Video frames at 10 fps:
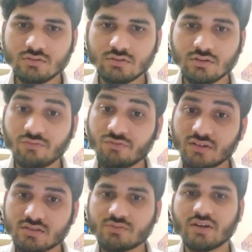the
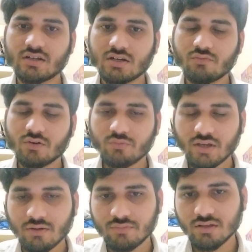first factor what
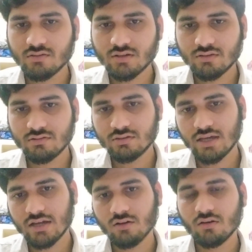we have discussed,
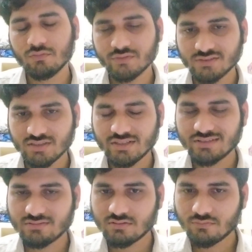the angle of
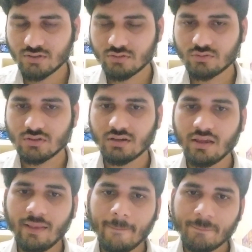incidence, because the
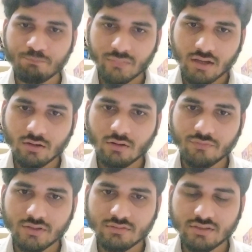angle
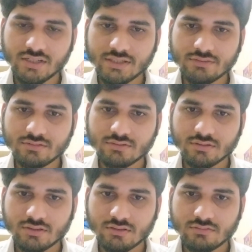of incidence
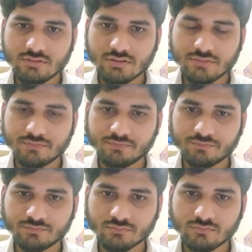is
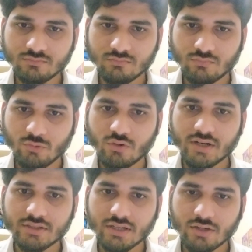more
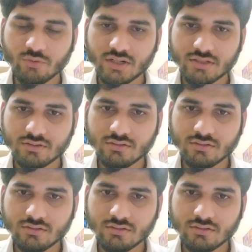at the equator,